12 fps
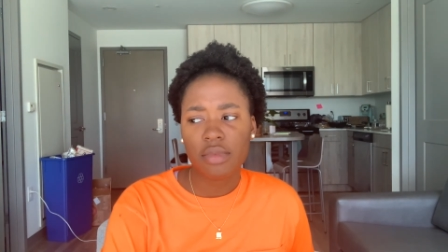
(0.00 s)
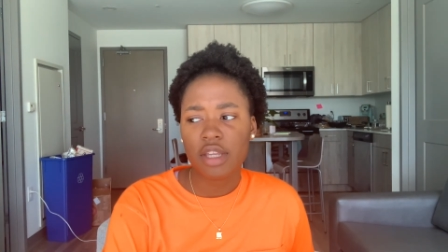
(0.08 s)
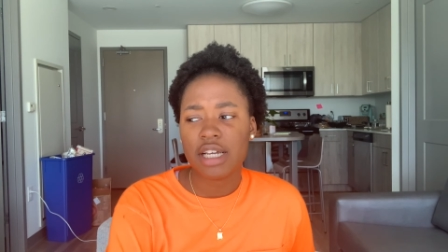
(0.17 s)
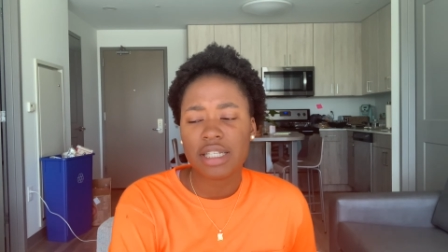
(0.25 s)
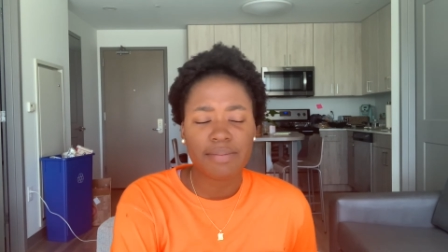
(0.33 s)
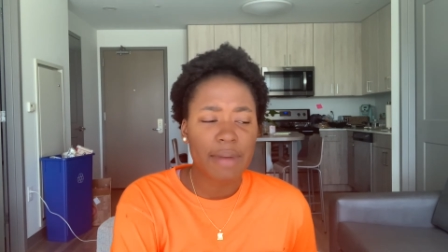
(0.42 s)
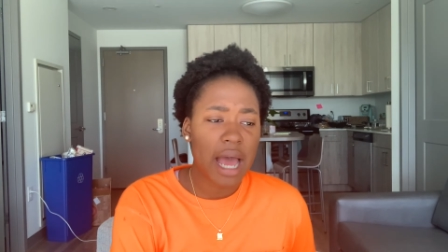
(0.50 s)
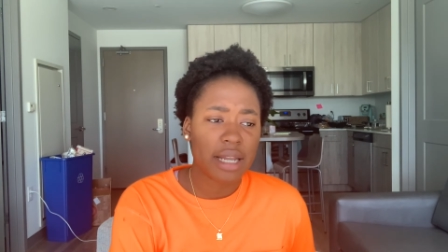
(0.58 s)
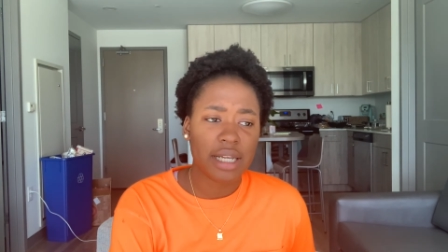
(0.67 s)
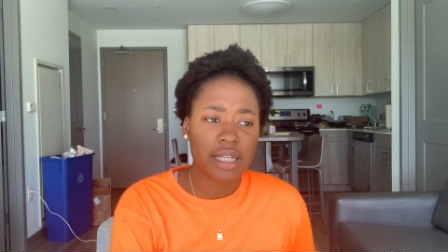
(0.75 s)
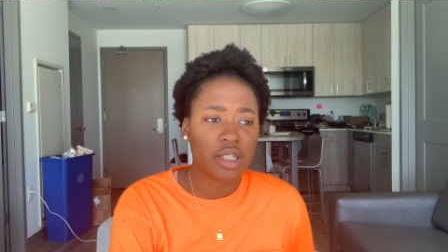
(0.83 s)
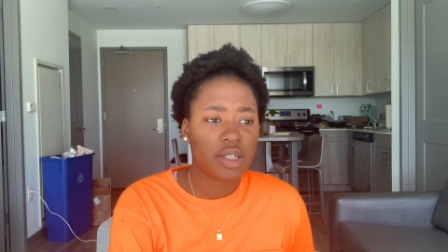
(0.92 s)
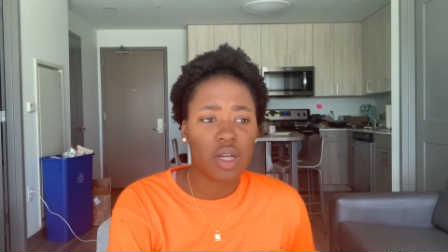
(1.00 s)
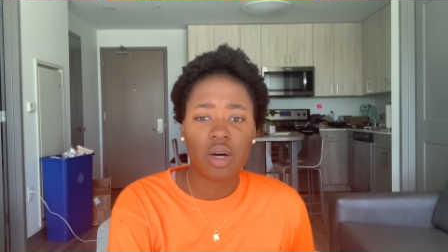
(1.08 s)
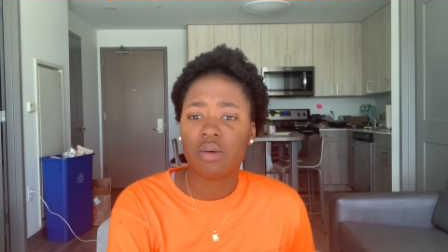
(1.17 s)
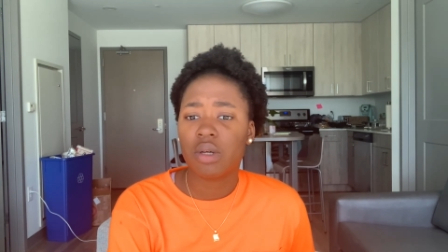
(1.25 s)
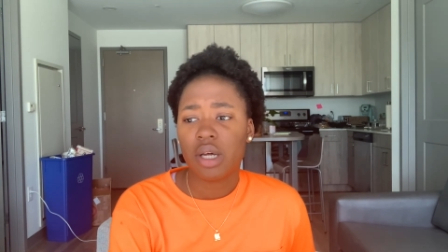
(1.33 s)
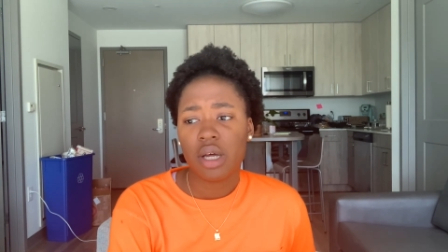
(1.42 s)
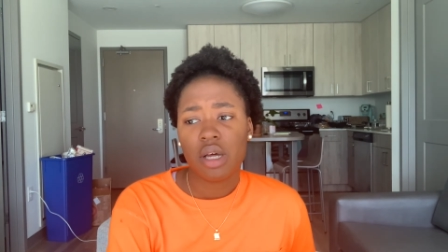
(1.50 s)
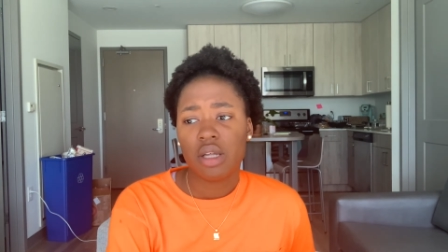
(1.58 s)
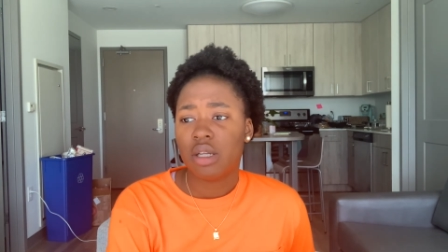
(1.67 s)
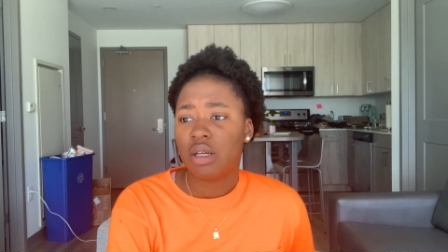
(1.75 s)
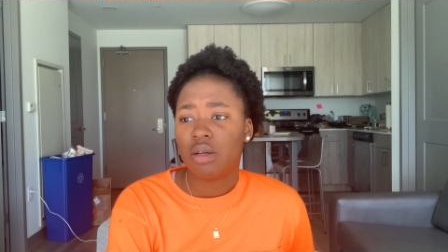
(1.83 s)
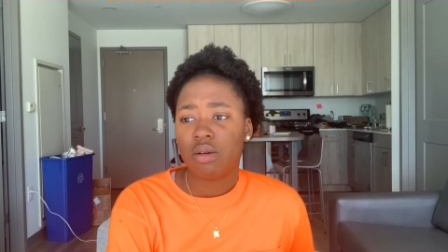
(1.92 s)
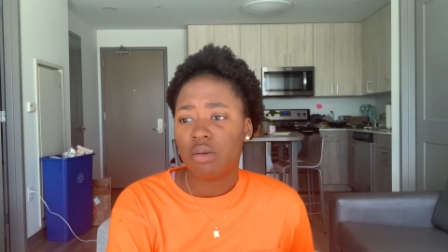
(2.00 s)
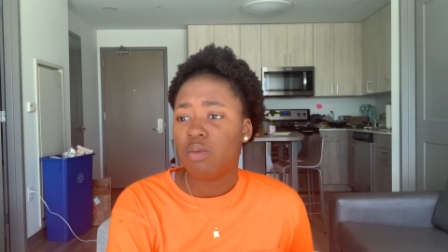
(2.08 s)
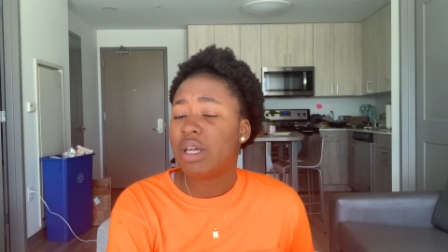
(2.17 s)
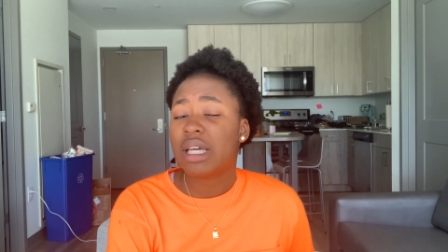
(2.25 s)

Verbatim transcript: It's madness. So we